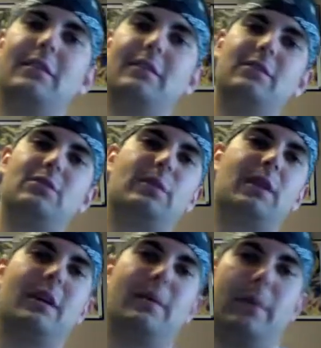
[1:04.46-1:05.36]
string
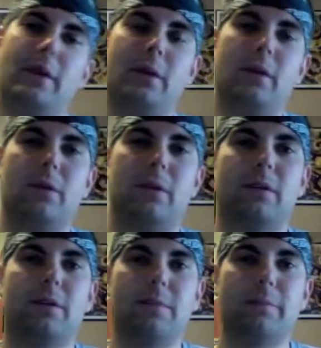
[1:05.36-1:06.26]
on a bow
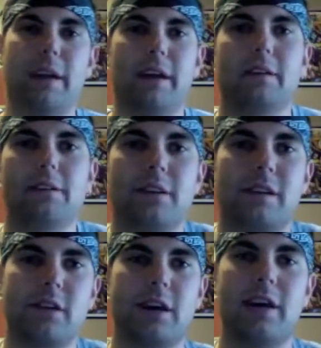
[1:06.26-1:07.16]
or making a
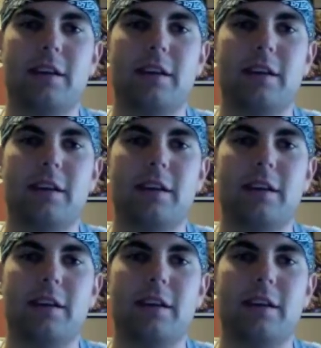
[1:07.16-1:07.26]
slingshot.